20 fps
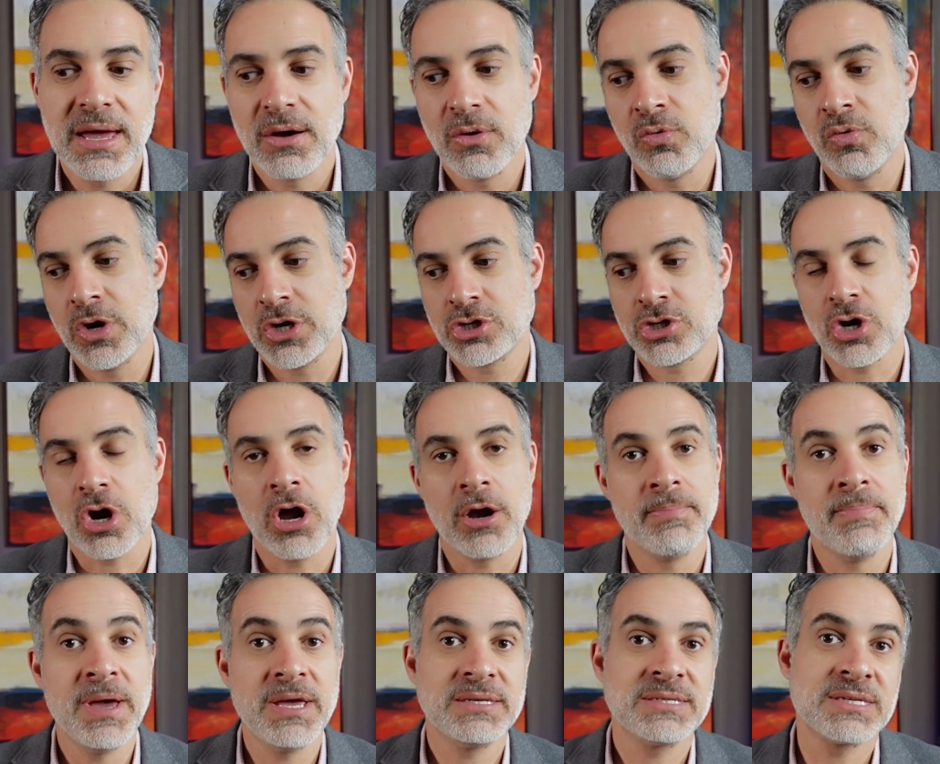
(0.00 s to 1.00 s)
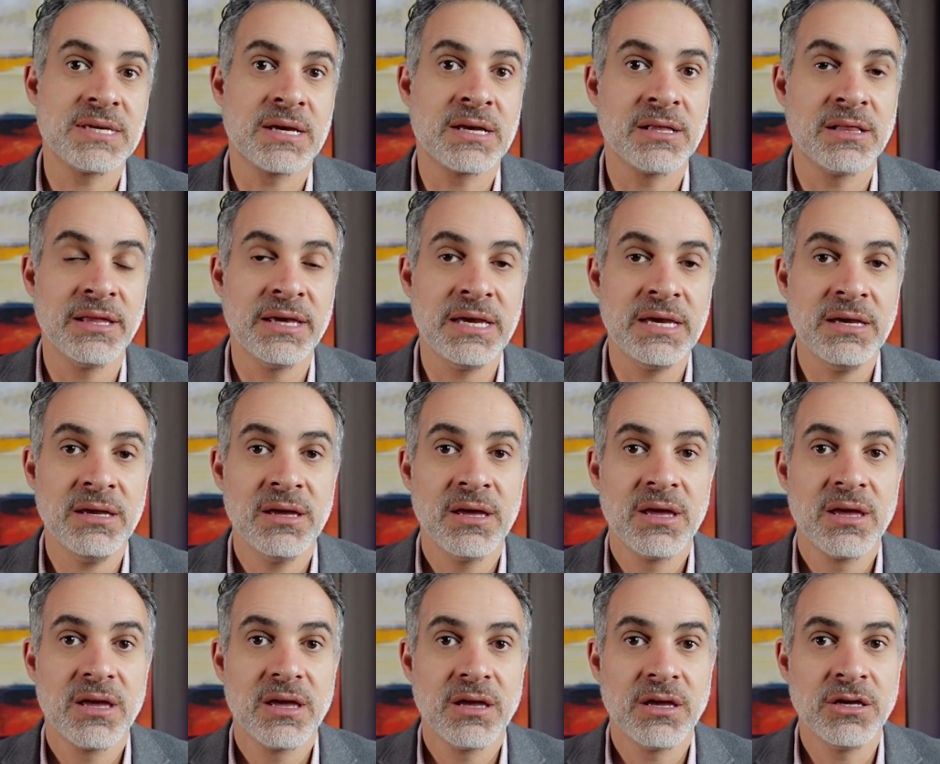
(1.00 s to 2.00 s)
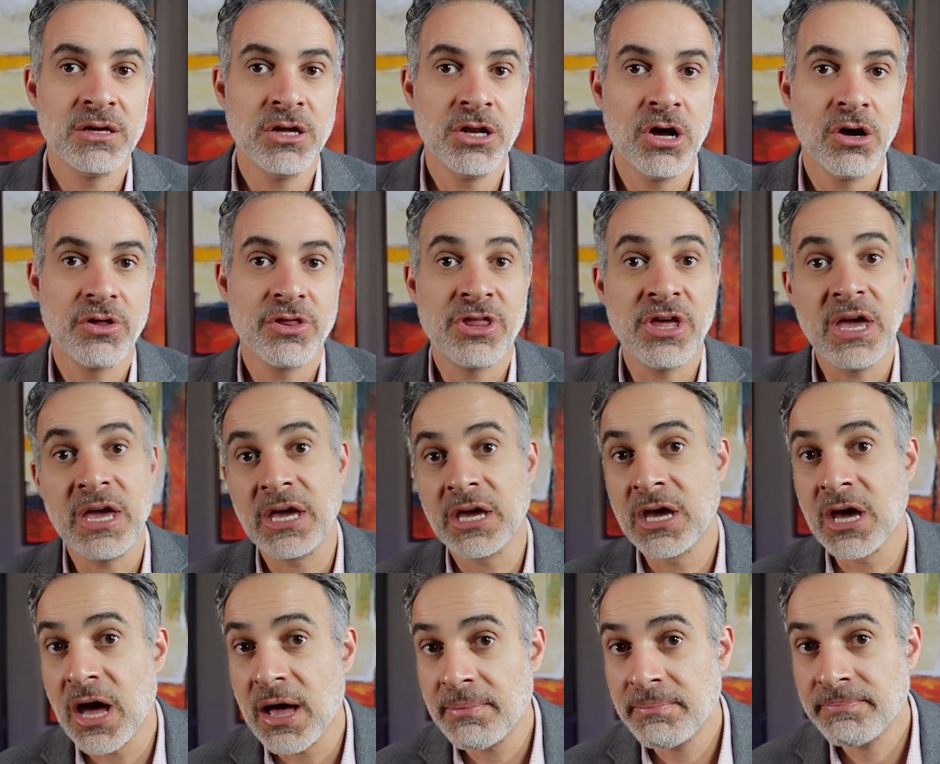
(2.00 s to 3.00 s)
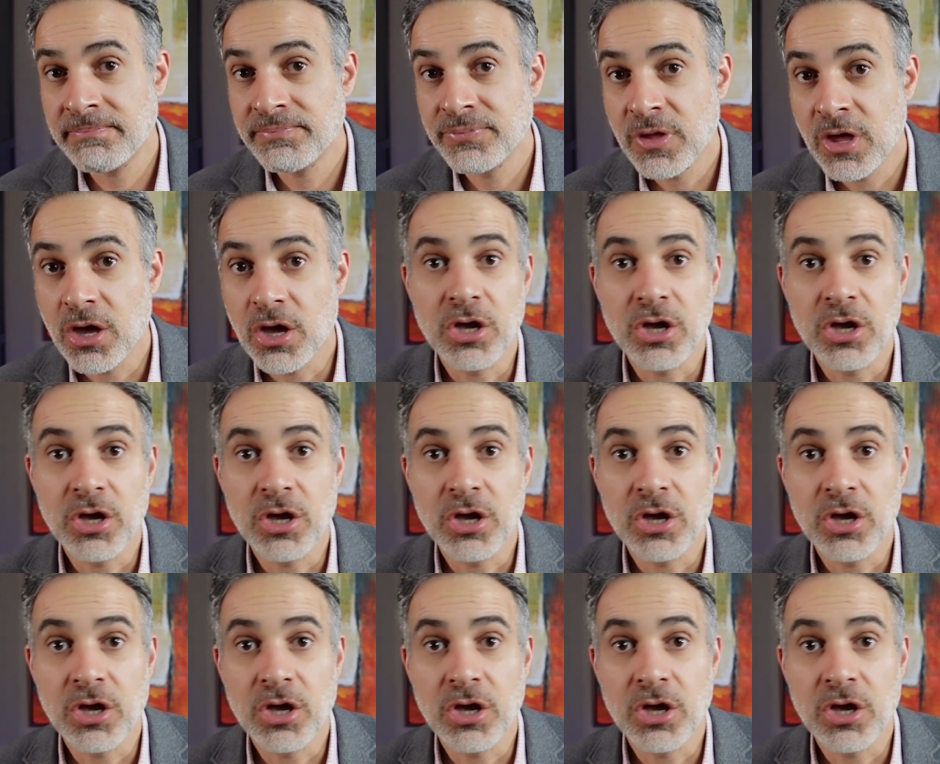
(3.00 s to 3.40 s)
which are basically, the income,